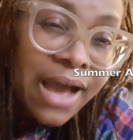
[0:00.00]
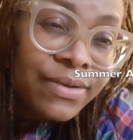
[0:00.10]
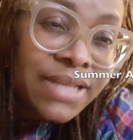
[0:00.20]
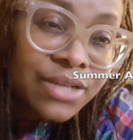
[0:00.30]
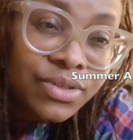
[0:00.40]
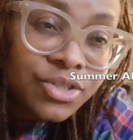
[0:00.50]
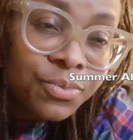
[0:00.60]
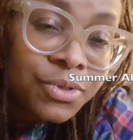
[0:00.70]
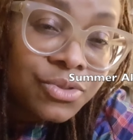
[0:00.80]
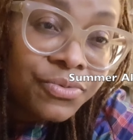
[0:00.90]
I was actually
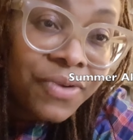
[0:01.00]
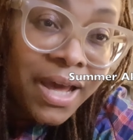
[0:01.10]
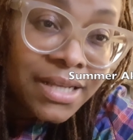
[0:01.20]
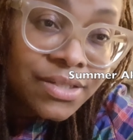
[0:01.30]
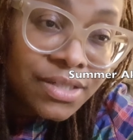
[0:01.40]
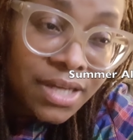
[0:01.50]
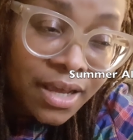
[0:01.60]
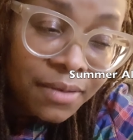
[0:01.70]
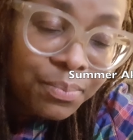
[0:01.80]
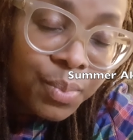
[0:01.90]
supposed to fly
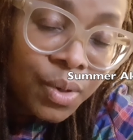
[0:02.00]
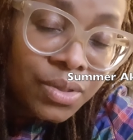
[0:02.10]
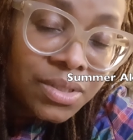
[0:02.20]
today, but